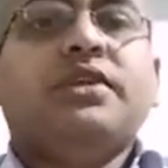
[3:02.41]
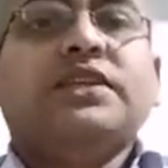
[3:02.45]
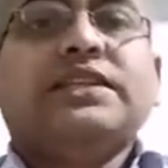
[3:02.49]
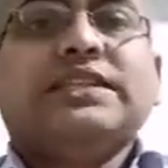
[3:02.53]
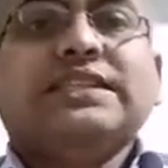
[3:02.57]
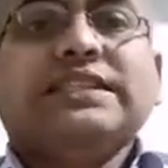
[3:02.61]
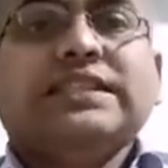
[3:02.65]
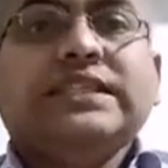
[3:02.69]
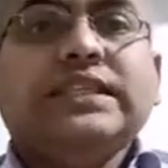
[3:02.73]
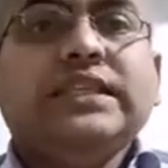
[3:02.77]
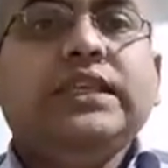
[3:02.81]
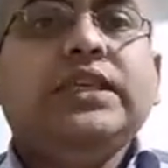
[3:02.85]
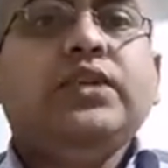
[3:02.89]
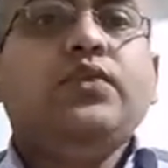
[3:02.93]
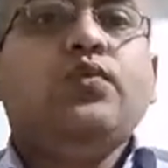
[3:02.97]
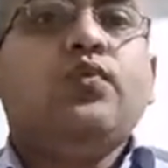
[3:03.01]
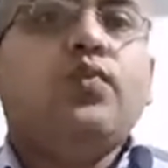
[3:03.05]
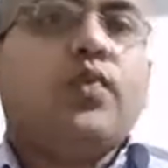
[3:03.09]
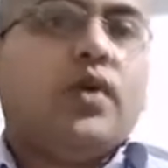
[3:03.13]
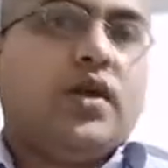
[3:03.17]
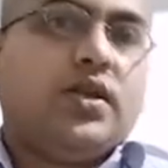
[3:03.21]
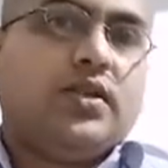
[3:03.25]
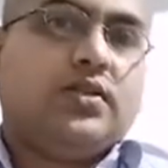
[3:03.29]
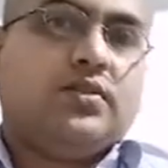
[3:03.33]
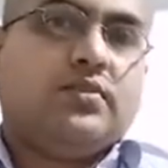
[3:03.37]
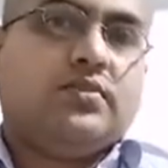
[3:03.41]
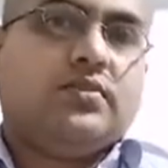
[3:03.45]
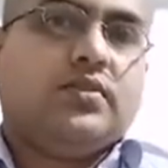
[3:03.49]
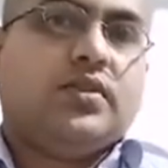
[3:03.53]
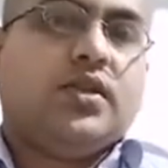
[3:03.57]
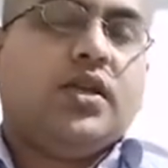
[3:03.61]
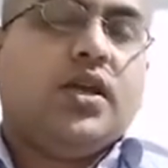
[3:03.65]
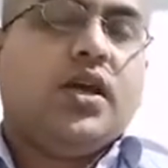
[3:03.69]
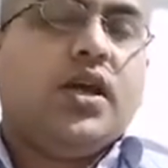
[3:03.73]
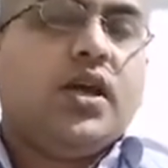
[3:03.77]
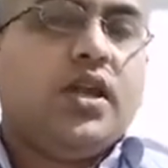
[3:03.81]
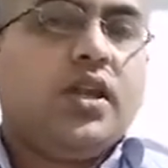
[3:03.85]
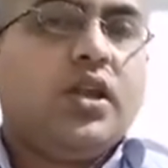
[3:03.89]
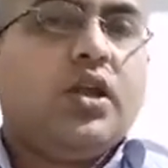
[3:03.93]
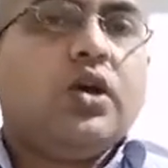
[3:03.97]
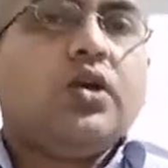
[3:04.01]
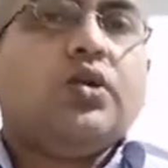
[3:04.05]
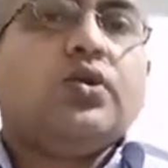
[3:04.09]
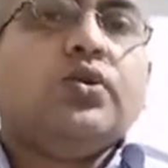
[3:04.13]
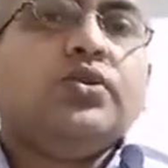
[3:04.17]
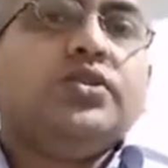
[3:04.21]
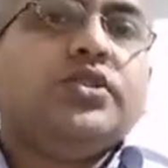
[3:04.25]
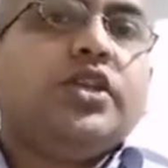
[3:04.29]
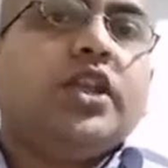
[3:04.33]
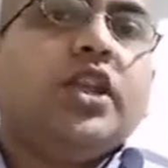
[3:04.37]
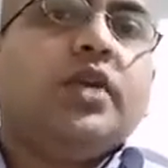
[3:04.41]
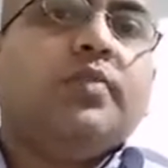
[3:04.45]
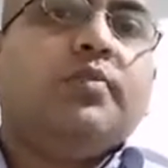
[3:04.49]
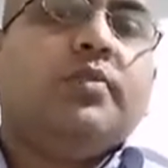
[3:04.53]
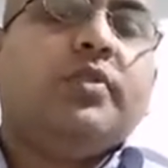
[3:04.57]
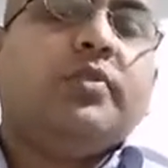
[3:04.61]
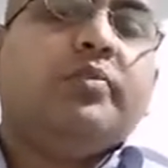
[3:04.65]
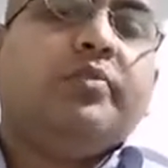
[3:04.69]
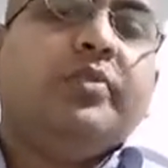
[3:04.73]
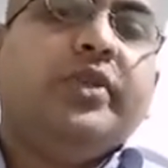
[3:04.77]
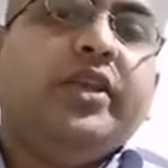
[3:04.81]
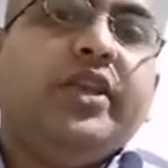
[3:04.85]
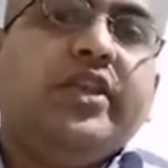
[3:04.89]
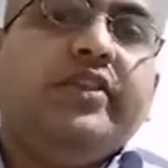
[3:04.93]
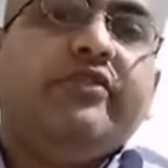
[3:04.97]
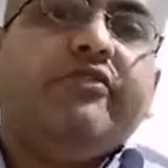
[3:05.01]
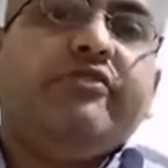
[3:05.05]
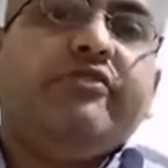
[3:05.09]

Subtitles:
C1. Now question number B